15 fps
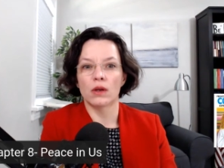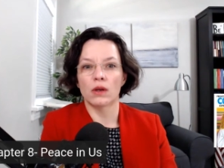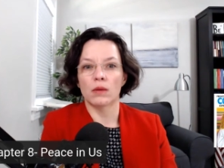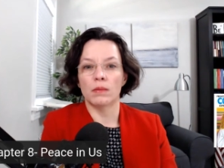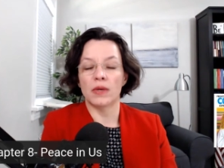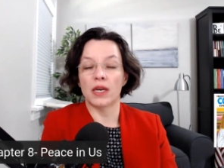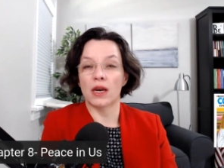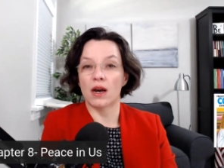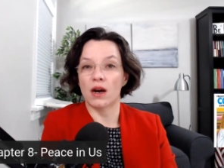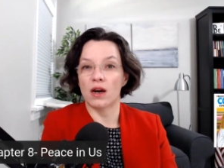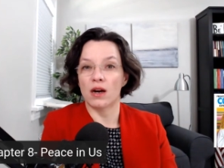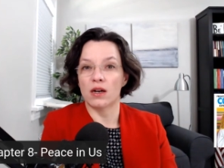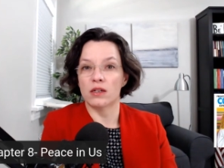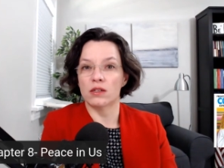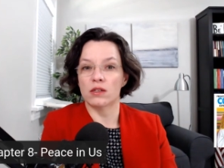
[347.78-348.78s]

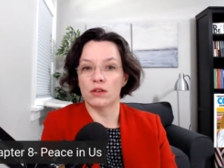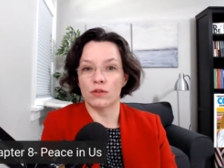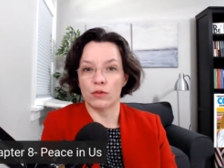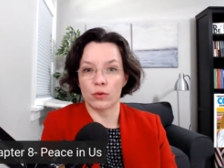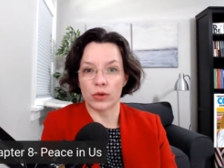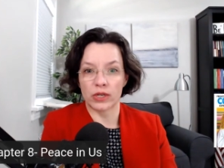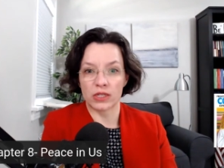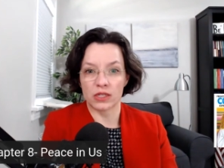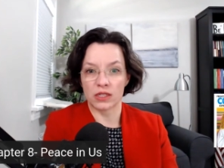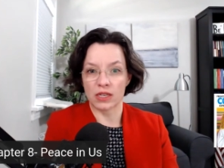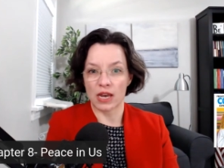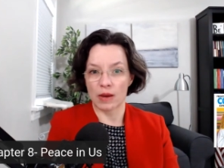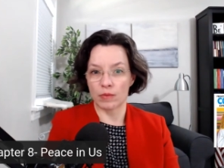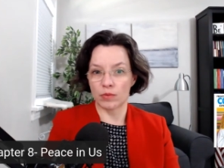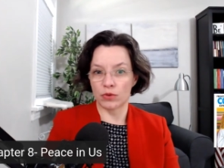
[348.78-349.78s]
Because if you
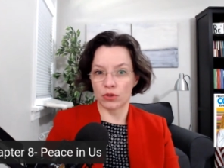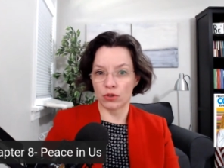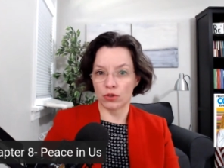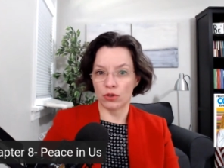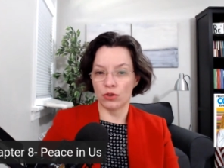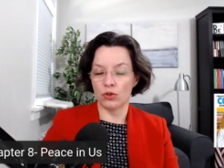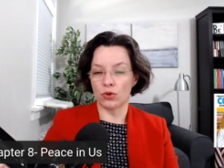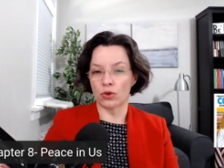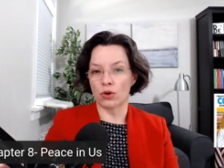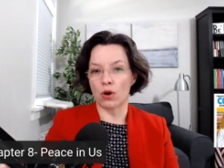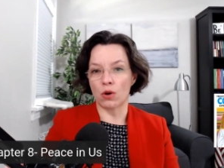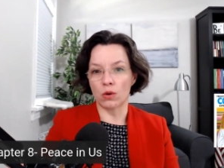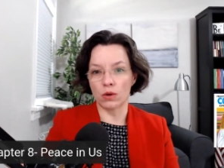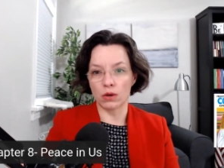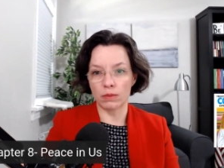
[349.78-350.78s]
accept your
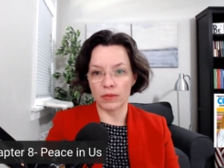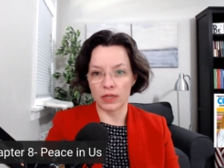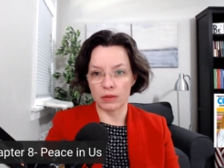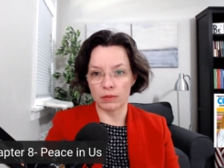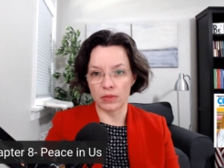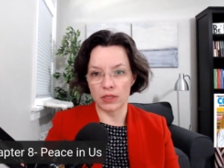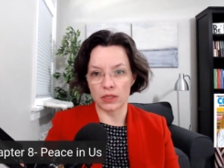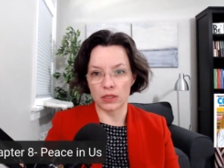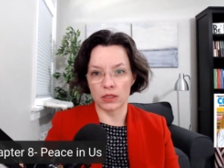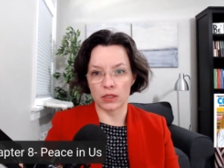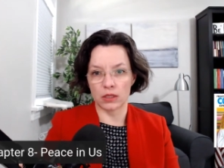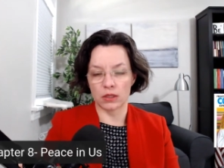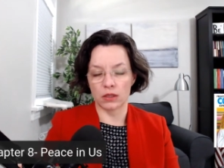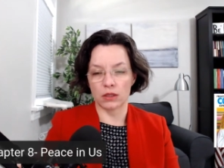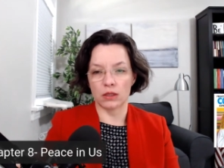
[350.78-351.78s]
own
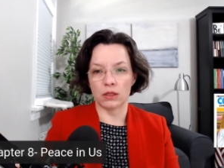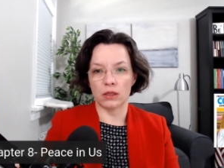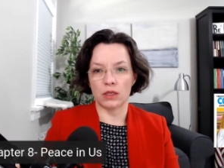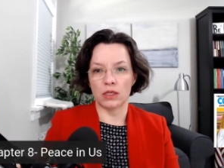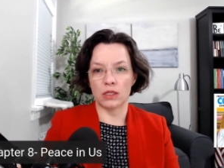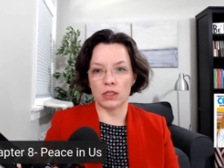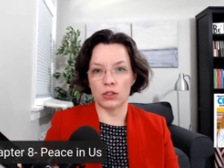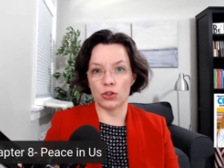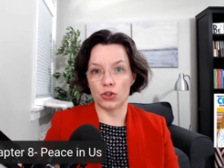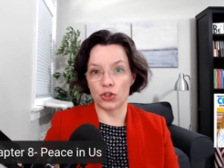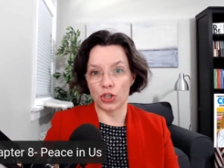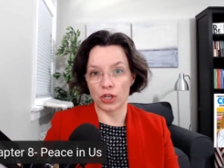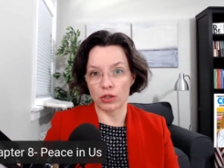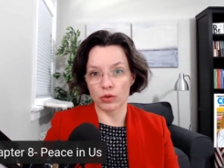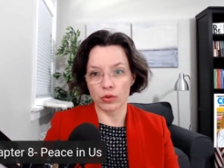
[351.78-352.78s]
commitments in the
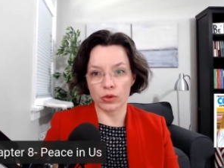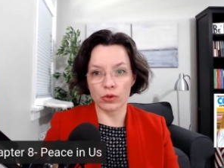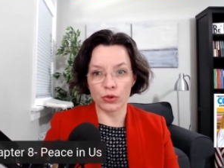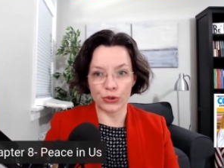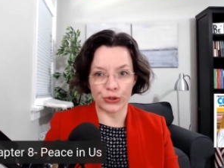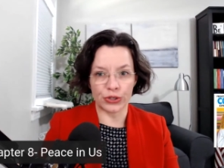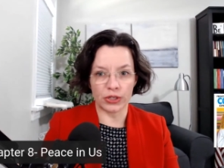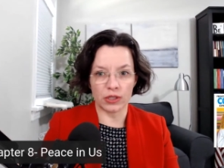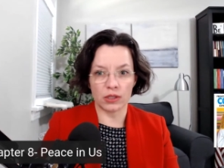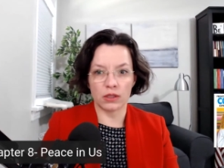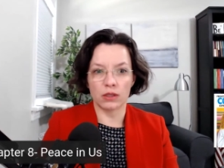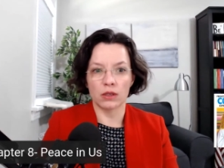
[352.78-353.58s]
general good,